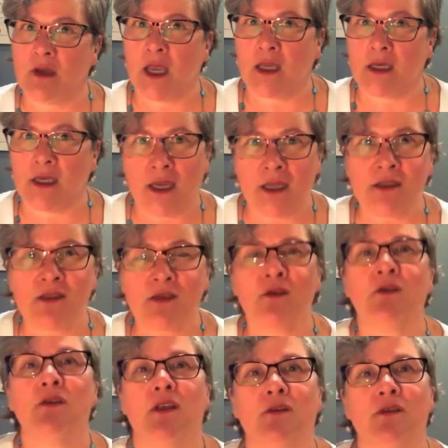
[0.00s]
can't
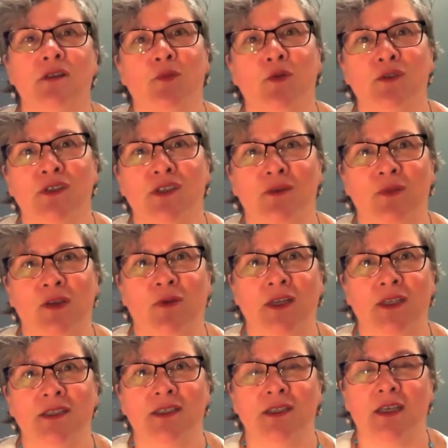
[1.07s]
answer. They're supposed to be
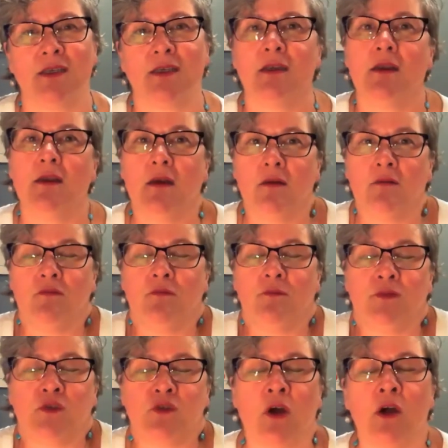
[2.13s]
ones that
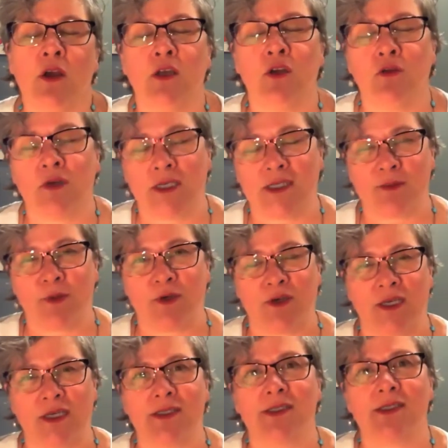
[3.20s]
draw on your
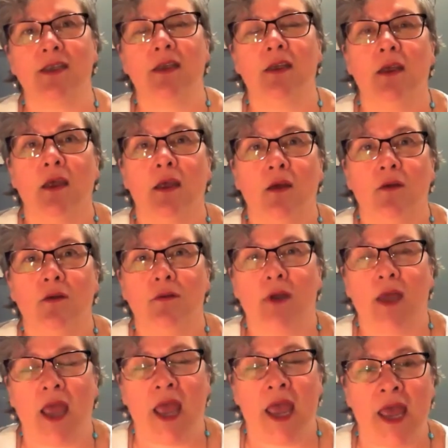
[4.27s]
experience.
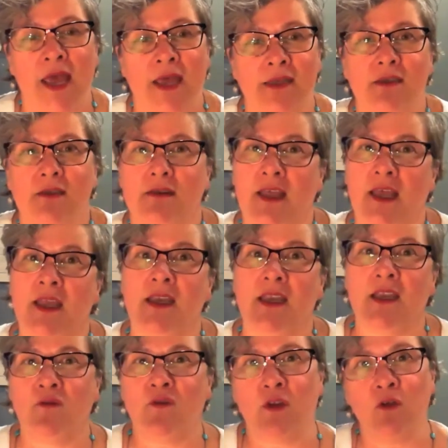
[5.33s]
And then
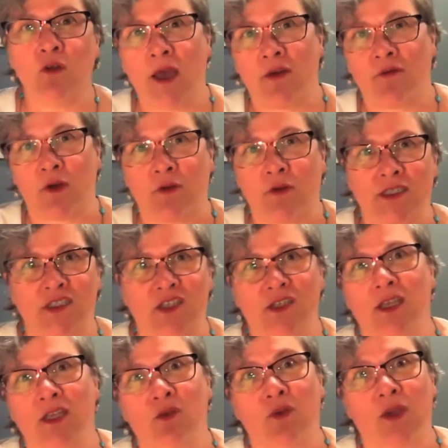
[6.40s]
if you have a question
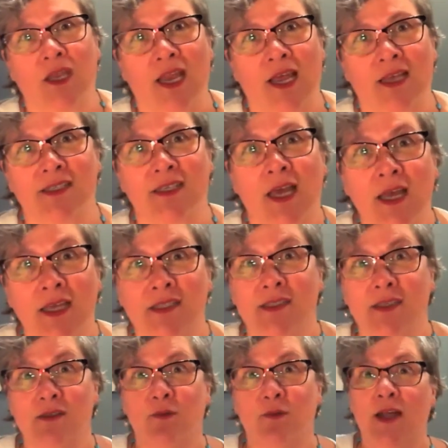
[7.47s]
that you can ask us
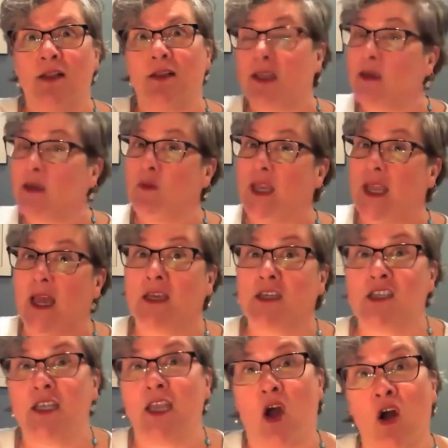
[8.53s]
as well, then we
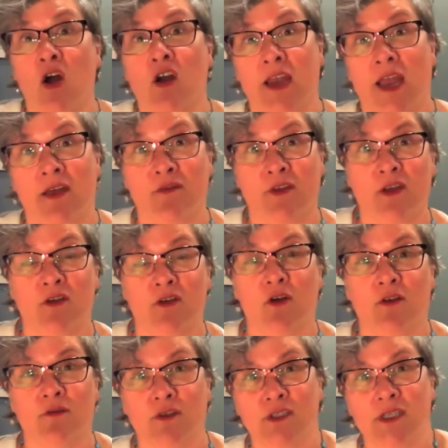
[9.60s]
actually are having a
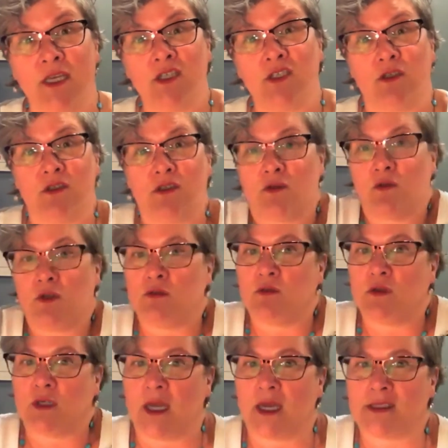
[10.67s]
conversation. So you
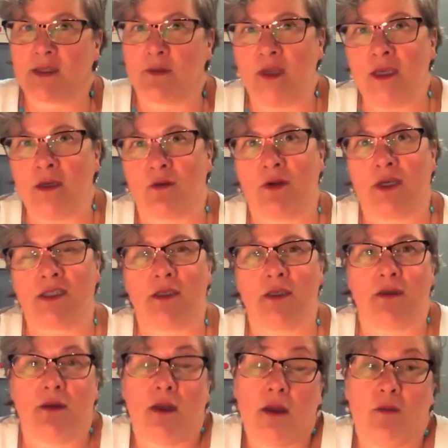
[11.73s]
could ask me a
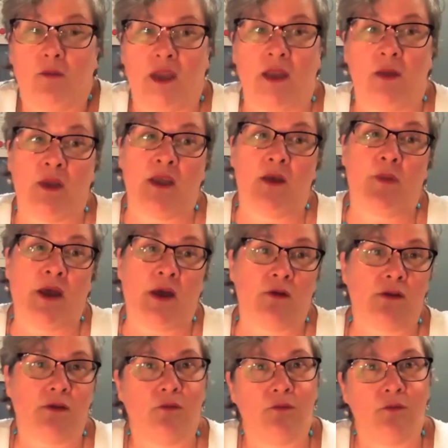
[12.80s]
question, maybe
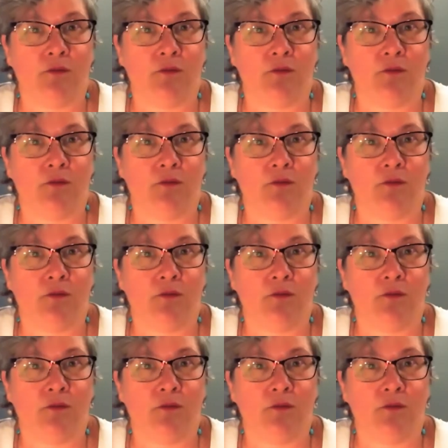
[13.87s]
about,